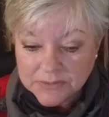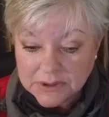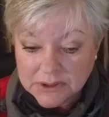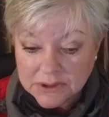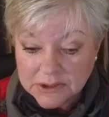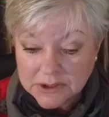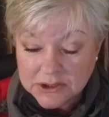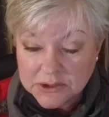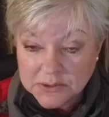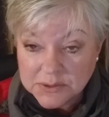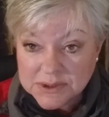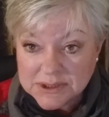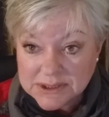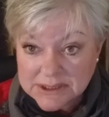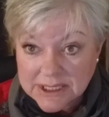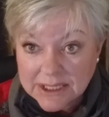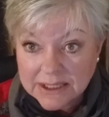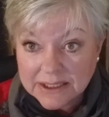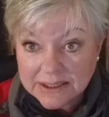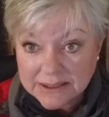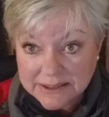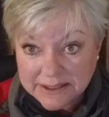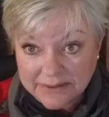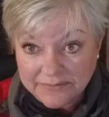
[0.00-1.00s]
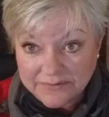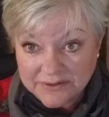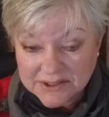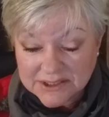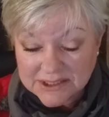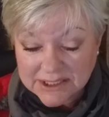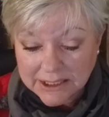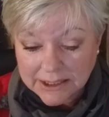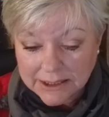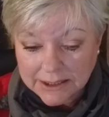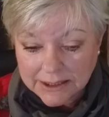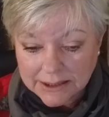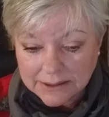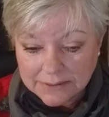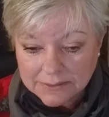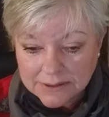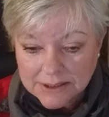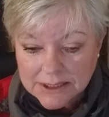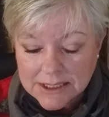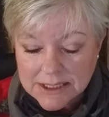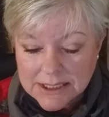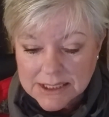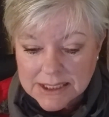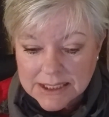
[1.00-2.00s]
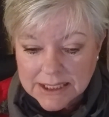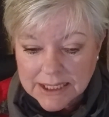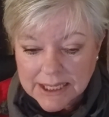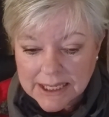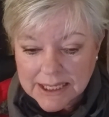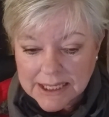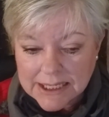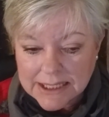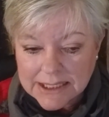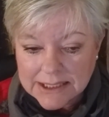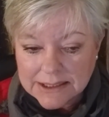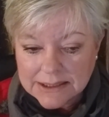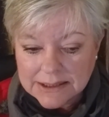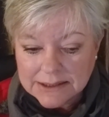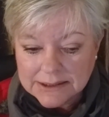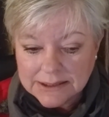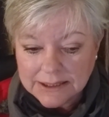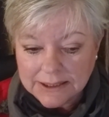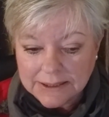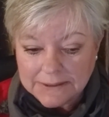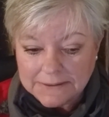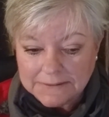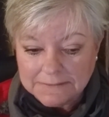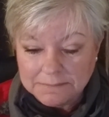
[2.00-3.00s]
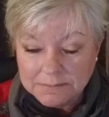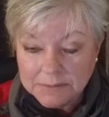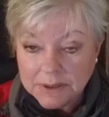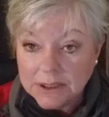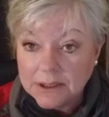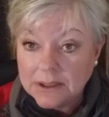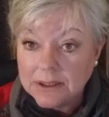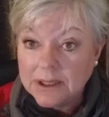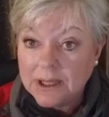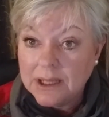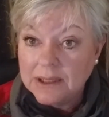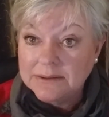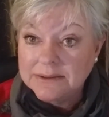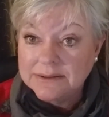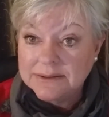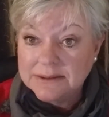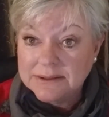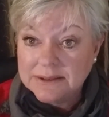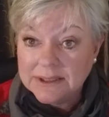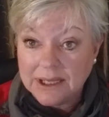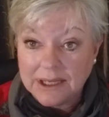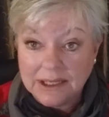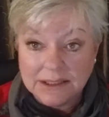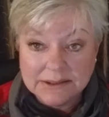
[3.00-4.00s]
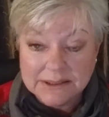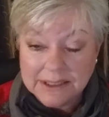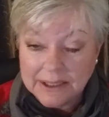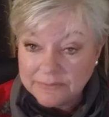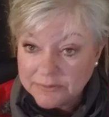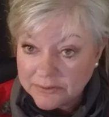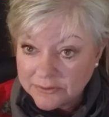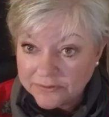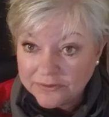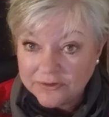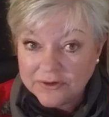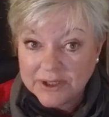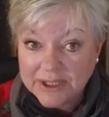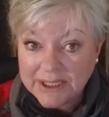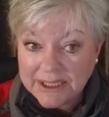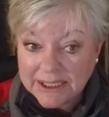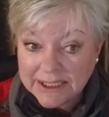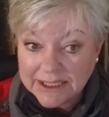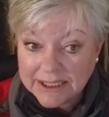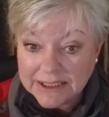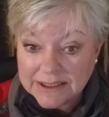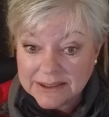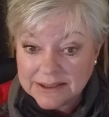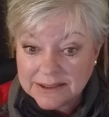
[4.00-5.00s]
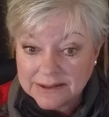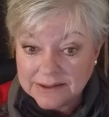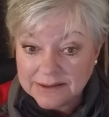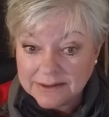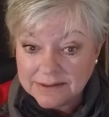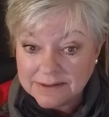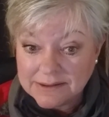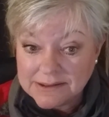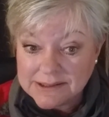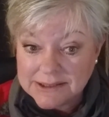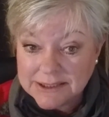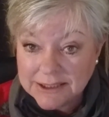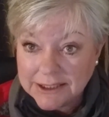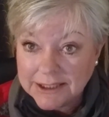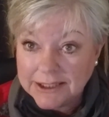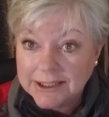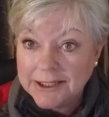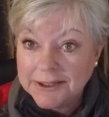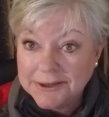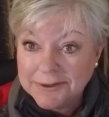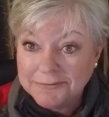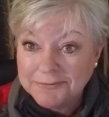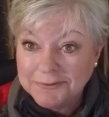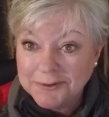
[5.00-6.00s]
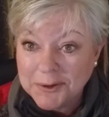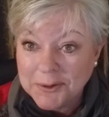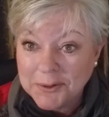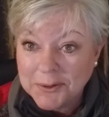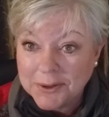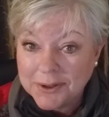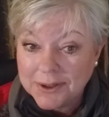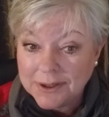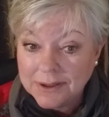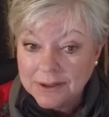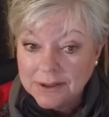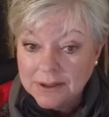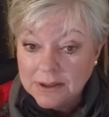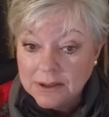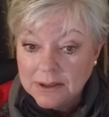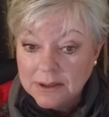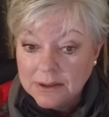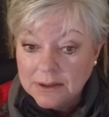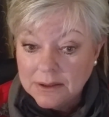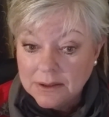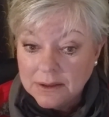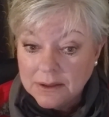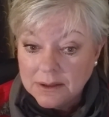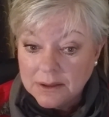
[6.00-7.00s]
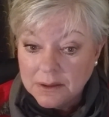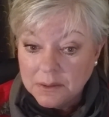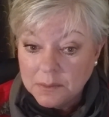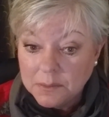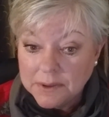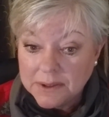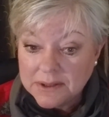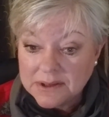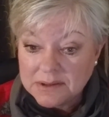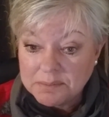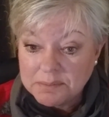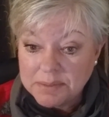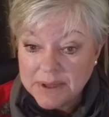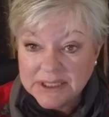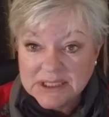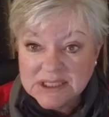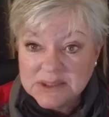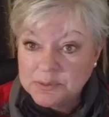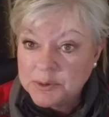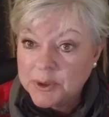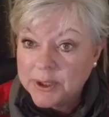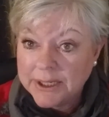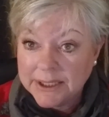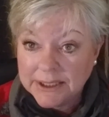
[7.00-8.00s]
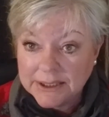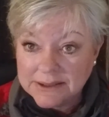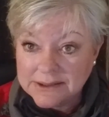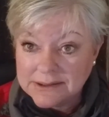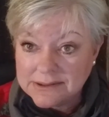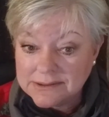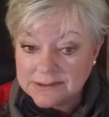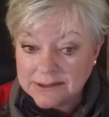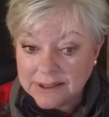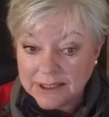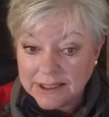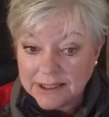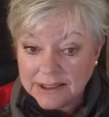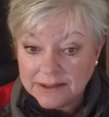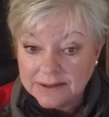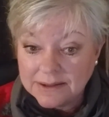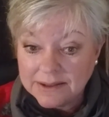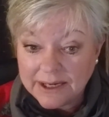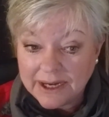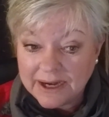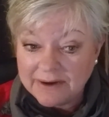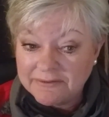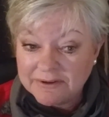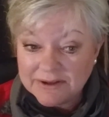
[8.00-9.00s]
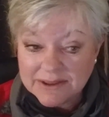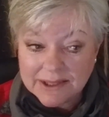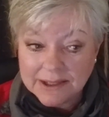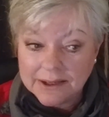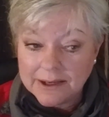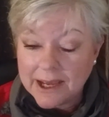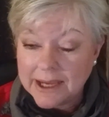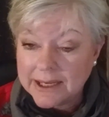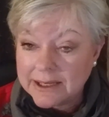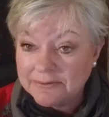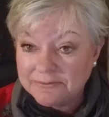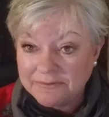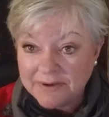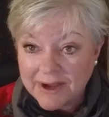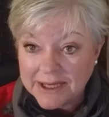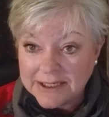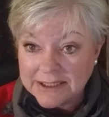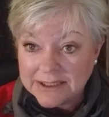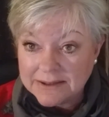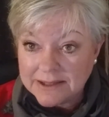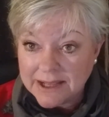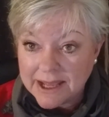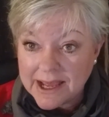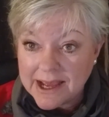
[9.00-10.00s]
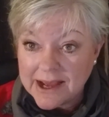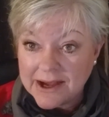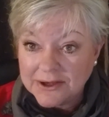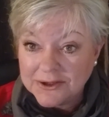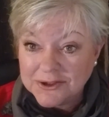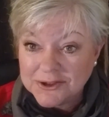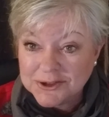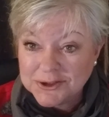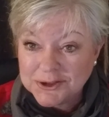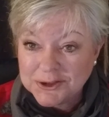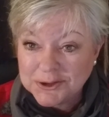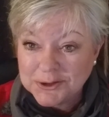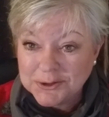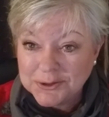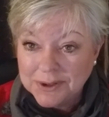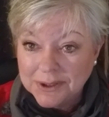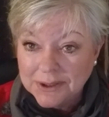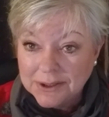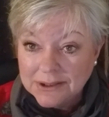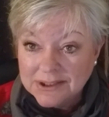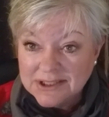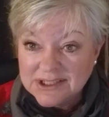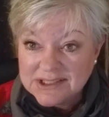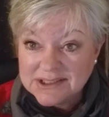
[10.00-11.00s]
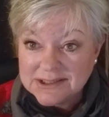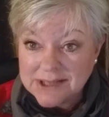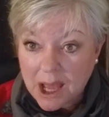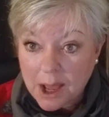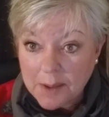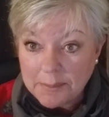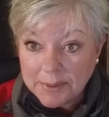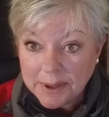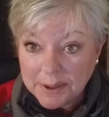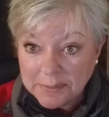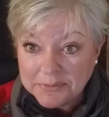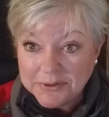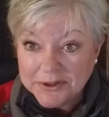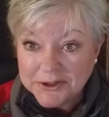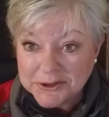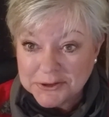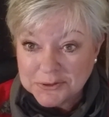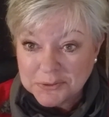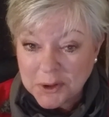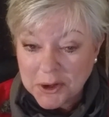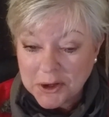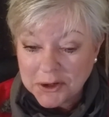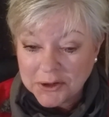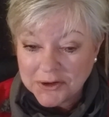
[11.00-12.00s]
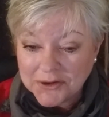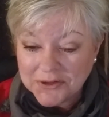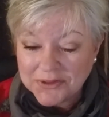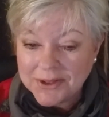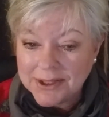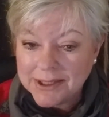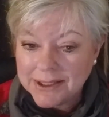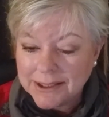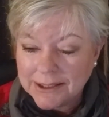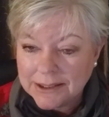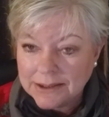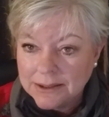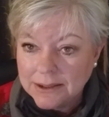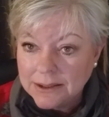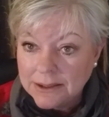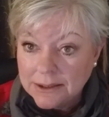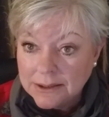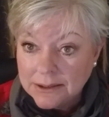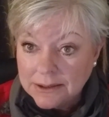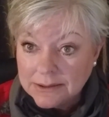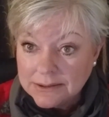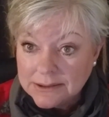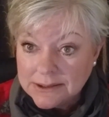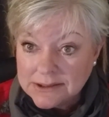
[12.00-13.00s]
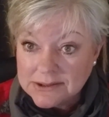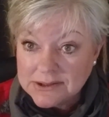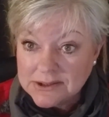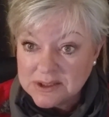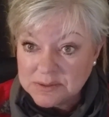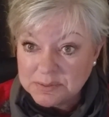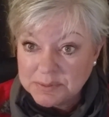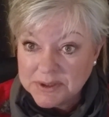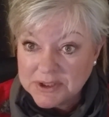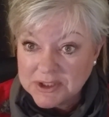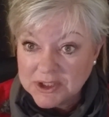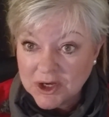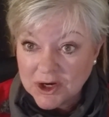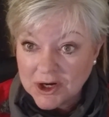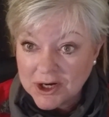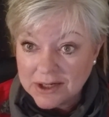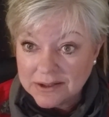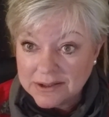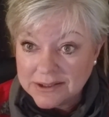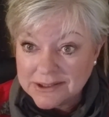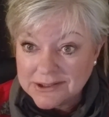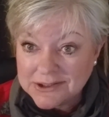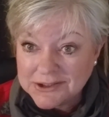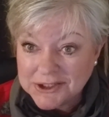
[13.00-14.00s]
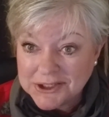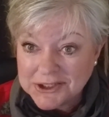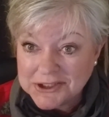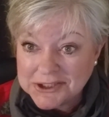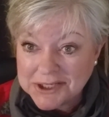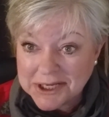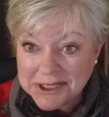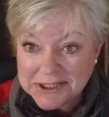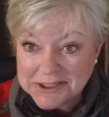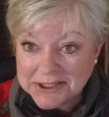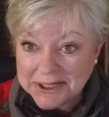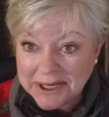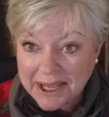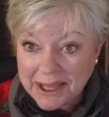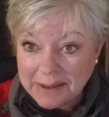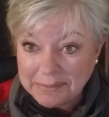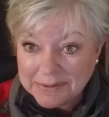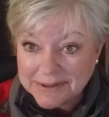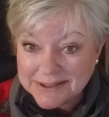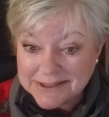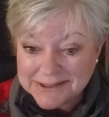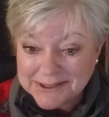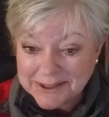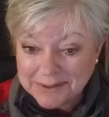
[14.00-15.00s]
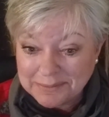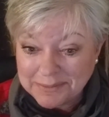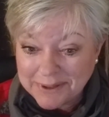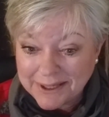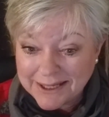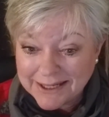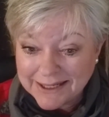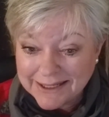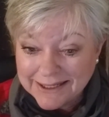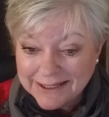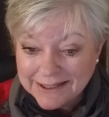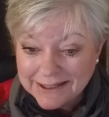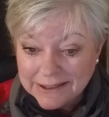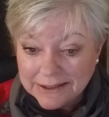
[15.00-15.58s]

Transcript: This was kind of devastating, and I'll never forget sitting in the floor with bedspreads and everything I could find in the house to sop up this water, thinking, this is bizarre. This just doesn't happen to somebody